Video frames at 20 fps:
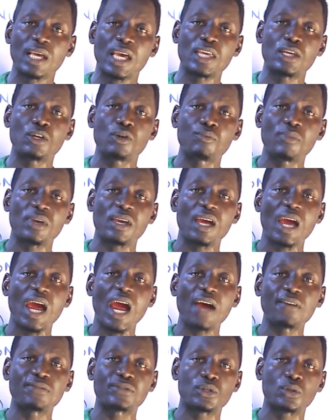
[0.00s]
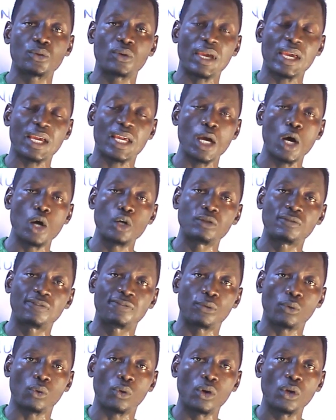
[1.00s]
that you may have to account
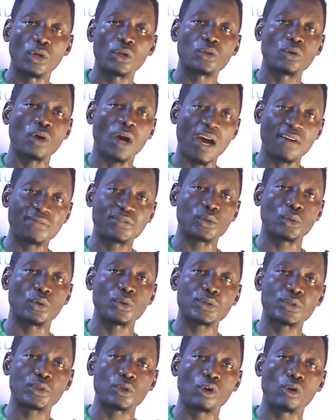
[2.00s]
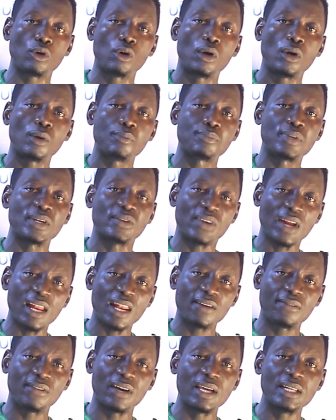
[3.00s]
for. You have to also be
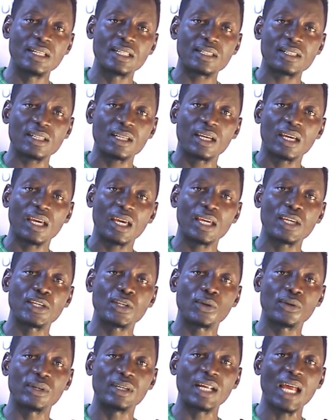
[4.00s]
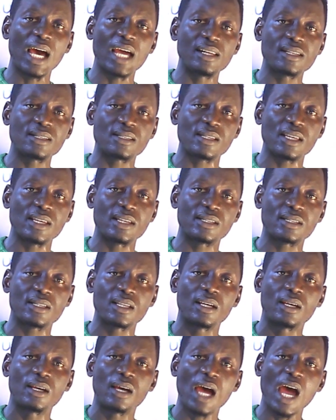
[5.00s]
relevant in your
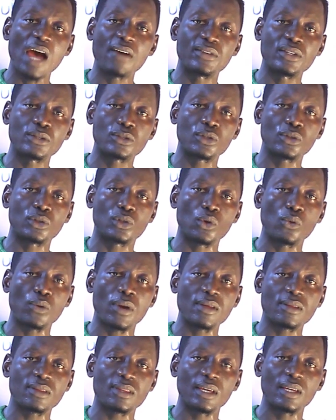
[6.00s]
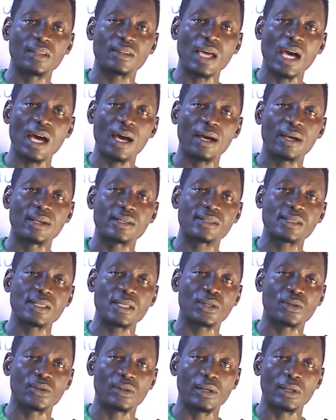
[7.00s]
analysis having to do with either
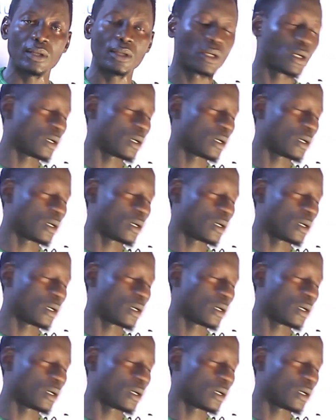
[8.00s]
singular